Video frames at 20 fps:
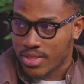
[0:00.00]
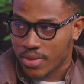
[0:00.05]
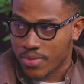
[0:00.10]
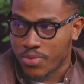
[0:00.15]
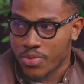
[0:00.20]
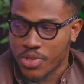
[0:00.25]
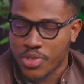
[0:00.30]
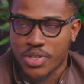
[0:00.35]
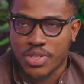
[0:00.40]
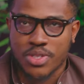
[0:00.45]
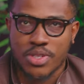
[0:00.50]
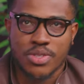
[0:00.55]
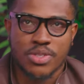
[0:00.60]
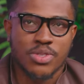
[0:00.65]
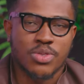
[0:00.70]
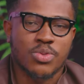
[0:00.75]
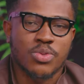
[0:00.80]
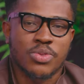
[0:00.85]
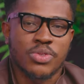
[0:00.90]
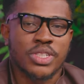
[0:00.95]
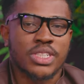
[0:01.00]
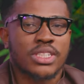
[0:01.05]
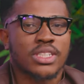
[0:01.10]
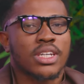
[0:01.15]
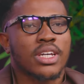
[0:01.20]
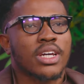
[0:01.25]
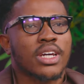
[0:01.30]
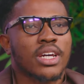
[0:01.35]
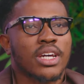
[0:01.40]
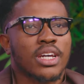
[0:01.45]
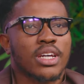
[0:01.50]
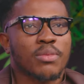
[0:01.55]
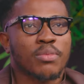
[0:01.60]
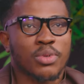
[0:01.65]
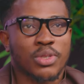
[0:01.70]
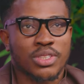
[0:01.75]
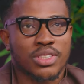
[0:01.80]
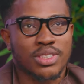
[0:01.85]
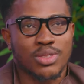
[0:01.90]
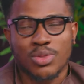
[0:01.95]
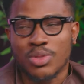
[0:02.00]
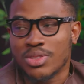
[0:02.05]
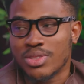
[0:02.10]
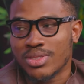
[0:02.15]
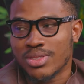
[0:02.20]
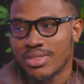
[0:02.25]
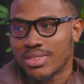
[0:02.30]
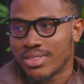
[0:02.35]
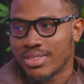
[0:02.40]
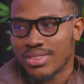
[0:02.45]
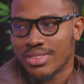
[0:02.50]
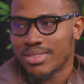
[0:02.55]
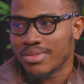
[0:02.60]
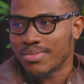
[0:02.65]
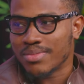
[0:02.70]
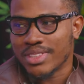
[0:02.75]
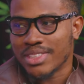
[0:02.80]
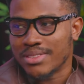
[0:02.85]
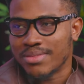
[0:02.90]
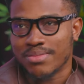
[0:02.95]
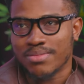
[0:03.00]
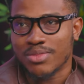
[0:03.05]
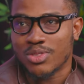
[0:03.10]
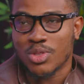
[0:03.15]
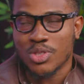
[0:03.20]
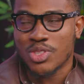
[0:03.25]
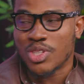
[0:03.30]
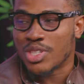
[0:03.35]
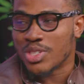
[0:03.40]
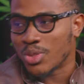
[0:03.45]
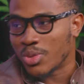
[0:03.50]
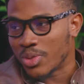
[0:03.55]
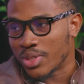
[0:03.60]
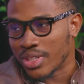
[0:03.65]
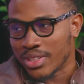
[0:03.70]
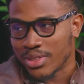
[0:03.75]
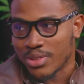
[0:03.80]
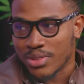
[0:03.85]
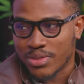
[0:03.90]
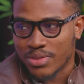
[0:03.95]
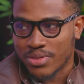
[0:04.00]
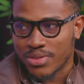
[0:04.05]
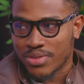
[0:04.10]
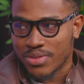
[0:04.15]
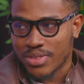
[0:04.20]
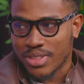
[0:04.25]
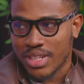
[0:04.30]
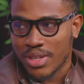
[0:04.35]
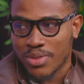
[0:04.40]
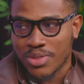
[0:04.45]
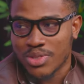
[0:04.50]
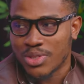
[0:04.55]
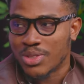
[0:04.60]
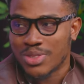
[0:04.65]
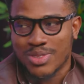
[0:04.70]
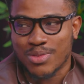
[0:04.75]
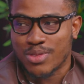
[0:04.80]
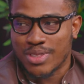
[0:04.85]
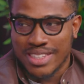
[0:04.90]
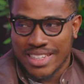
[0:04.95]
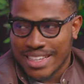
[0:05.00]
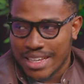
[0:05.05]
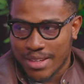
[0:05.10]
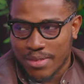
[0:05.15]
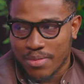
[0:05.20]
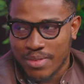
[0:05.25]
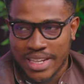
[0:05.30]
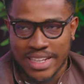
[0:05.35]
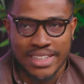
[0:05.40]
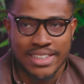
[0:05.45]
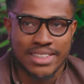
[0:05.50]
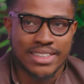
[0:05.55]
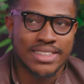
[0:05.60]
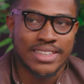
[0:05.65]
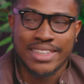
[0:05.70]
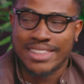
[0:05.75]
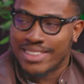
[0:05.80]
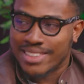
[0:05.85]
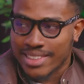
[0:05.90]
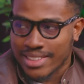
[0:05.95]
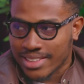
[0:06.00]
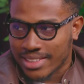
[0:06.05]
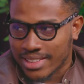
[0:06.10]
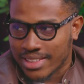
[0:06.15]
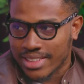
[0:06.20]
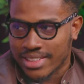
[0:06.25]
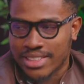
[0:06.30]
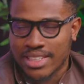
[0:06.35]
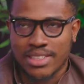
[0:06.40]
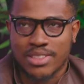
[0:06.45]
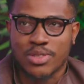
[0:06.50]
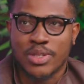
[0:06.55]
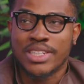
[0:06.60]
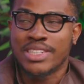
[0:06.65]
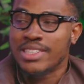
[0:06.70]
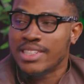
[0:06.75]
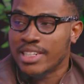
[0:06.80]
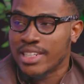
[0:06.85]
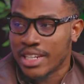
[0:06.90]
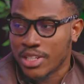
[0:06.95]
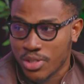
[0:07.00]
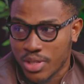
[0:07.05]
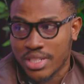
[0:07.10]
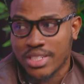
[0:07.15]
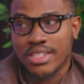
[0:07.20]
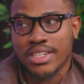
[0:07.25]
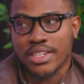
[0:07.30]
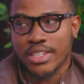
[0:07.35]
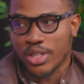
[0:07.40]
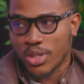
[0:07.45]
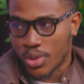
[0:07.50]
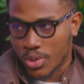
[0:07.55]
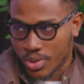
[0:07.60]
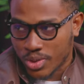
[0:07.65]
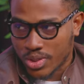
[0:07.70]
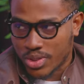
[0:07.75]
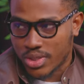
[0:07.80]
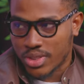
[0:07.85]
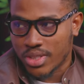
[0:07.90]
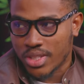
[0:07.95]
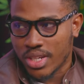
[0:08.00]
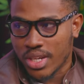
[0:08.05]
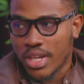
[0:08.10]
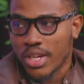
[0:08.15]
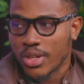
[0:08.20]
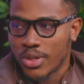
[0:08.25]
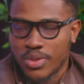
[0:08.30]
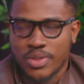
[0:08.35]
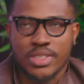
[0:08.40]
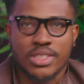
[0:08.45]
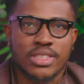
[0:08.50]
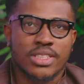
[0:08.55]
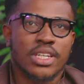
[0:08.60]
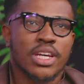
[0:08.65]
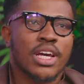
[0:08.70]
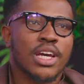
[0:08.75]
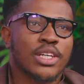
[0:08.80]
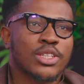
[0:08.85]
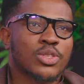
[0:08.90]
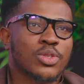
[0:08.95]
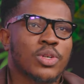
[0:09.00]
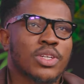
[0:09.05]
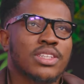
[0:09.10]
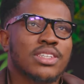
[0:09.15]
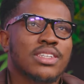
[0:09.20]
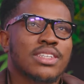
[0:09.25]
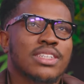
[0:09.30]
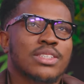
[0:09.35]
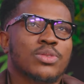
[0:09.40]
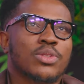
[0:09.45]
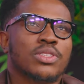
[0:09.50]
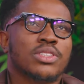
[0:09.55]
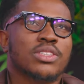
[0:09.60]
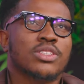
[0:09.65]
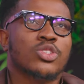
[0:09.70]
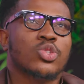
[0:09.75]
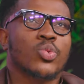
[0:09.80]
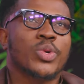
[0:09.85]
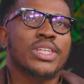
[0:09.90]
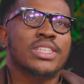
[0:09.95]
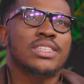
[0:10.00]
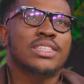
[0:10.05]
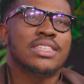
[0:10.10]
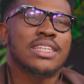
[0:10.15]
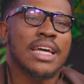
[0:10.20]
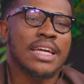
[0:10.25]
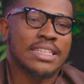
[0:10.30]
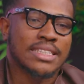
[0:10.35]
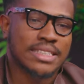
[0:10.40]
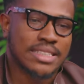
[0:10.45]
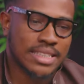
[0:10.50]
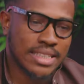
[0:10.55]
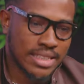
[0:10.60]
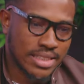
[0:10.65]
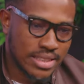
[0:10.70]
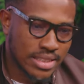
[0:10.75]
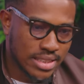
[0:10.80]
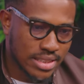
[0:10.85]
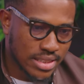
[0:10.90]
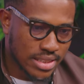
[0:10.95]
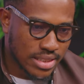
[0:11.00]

resources to read. But it was just on and off. Mm-hmm. I was not getting it exactly. I knew I needed a course on it. So I think it was in 2019,